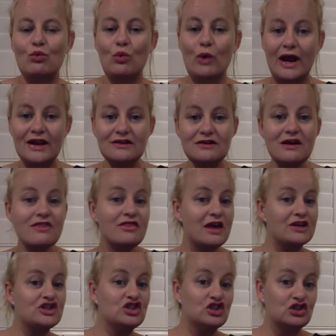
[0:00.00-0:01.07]
when
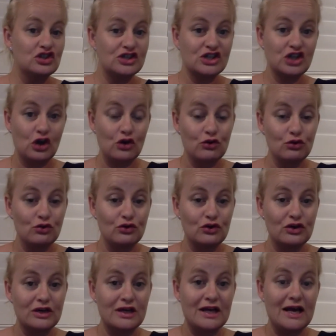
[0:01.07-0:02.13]
their students go through
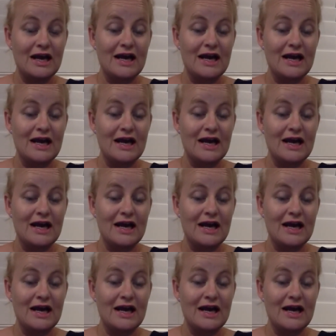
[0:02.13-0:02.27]
the